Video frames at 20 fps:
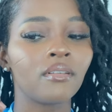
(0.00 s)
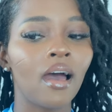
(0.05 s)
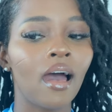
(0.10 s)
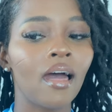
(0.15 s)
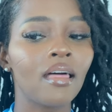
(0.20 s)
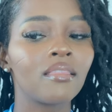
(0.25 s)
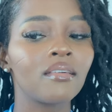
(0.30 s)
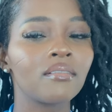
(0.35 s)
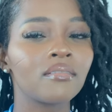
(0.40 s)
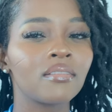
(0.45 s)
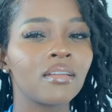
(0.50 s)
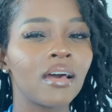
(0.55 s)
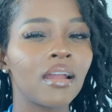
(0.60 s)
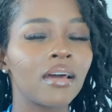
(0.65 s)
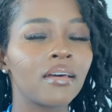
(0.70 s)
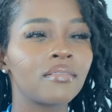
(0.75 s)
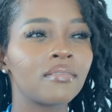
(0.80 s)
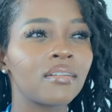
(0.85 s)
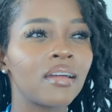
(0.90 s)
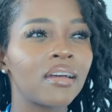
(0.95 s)
others that
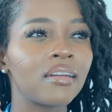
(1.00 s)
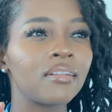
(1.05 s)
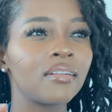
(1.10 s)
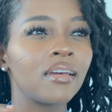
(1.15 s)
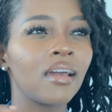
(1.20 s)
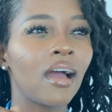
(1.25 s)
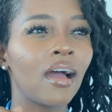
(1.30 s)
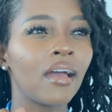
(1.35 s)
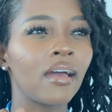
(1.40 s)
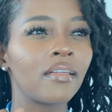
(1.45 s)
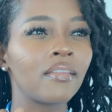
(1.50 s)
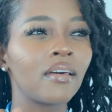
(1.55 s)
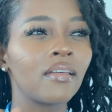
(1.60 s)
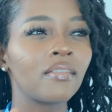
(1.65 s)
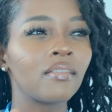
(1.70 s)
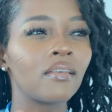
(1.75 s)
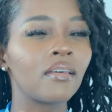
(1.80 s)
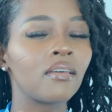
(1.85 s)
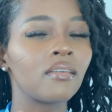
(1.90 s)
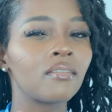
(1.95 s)
are slightly higher than
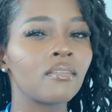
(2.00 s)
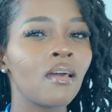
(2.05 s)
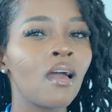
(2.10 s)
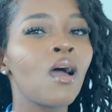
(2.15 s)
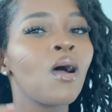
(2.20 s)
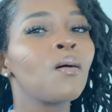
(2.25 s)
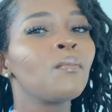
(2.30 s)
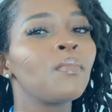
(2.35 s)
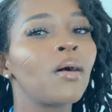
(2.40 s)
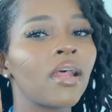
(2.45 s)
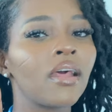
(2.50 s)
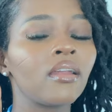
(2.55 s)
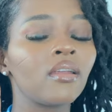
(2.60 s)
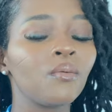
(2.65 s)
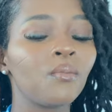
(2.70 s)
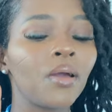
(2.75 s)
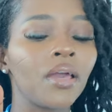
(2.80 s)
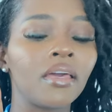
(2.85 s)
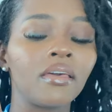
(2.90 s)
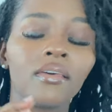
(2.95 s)
these. But
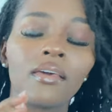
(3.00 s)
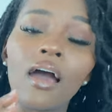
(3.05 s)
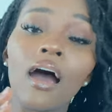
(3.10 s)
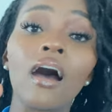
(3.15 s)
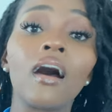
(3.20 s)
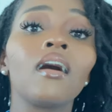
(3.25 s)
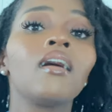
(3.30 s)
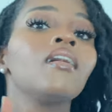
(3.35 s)
anyway, yeah.